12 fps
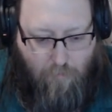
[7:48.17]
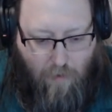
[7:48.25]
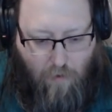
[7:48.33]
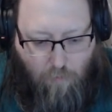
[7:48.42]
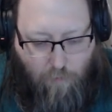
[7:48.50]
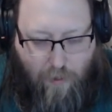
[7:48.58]

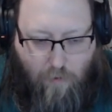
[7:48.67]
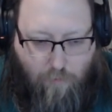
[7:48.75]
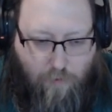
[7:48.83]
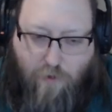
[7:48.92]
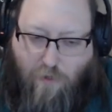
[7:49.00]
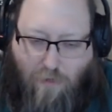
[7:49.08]
when you
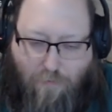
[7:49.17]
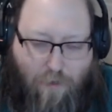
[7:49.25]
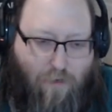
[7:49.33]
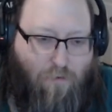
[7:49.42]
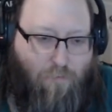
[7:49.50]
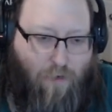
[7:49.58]
would use a
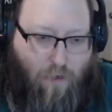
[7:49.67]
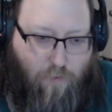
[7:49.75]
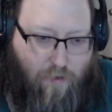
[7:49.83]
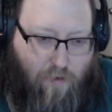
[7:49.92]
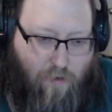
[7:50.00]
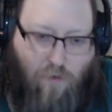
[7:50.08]
plugin, when you
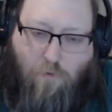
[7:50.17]
wouldn't,